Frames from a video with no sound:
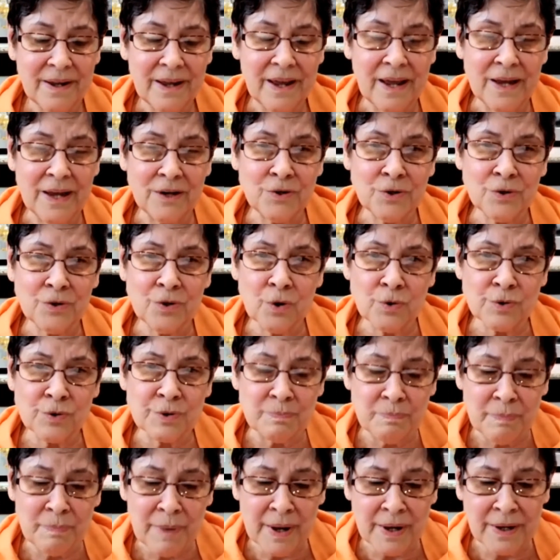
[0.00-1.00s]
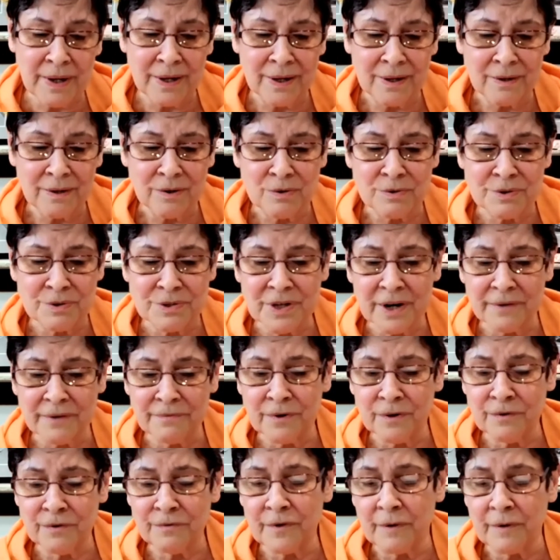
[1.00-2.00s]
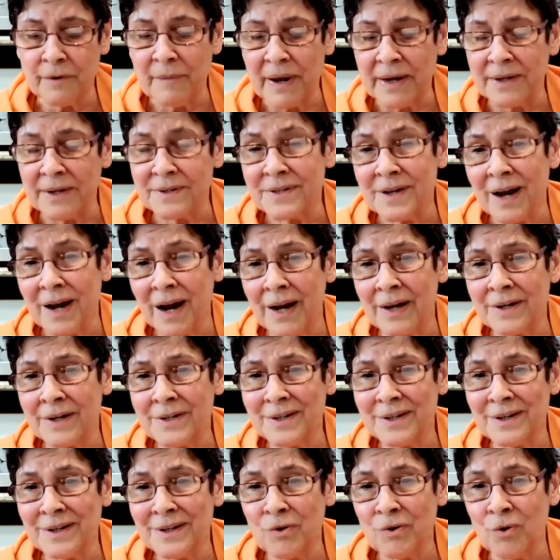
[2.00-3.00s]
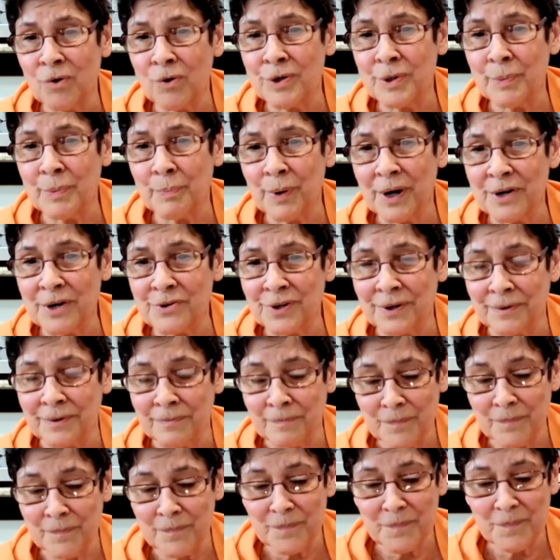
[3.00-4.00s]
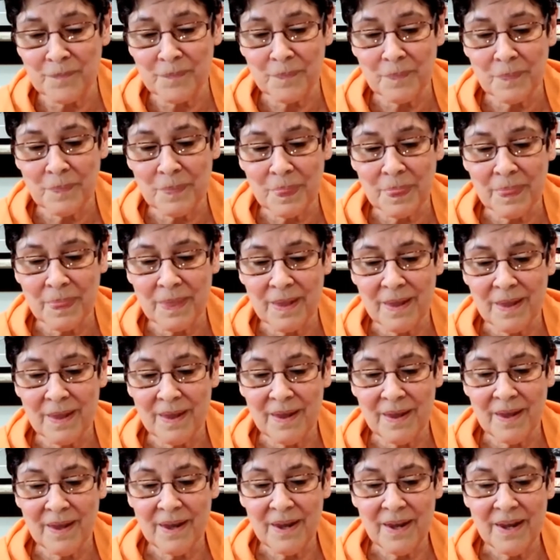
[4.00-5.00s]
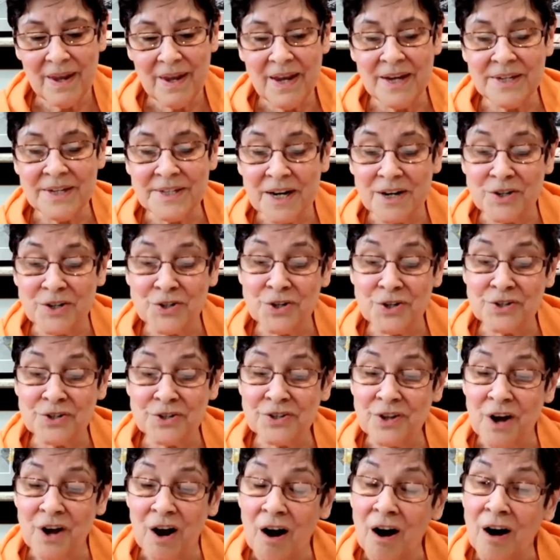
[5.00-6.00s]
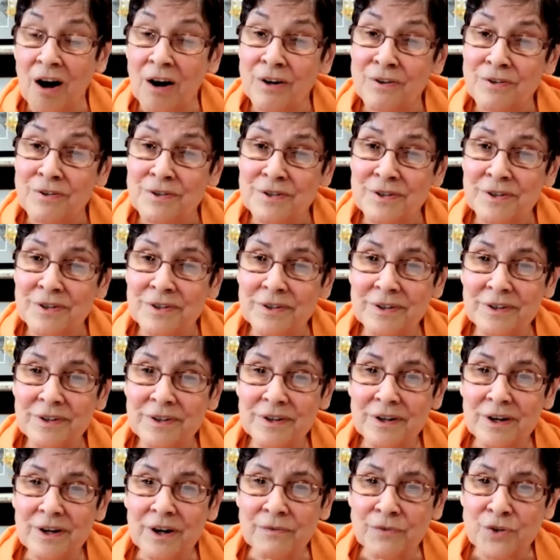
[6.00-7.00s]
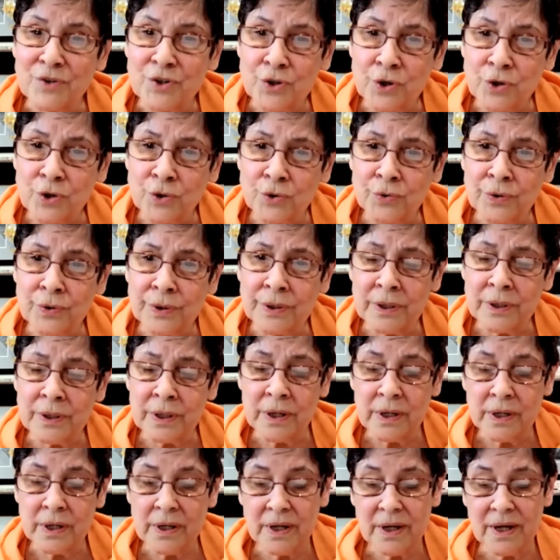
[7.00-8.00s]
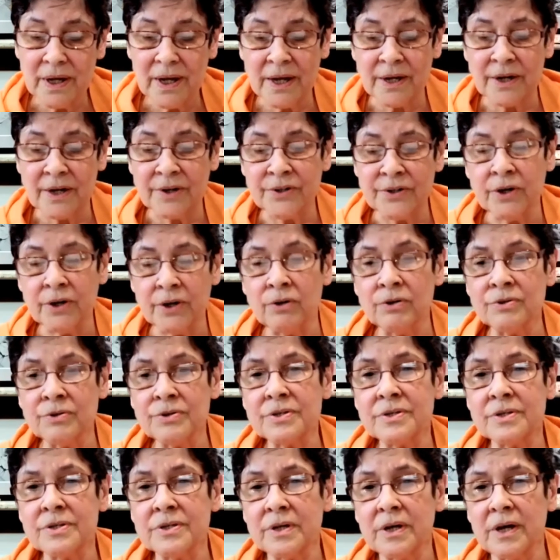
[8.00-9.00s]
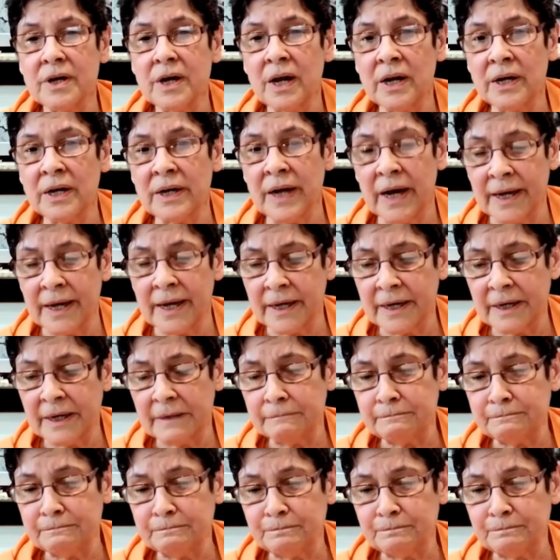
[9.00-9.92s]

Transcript: and to those many who suffer from anxiety or depression. It touches the hearts of children and adults alike.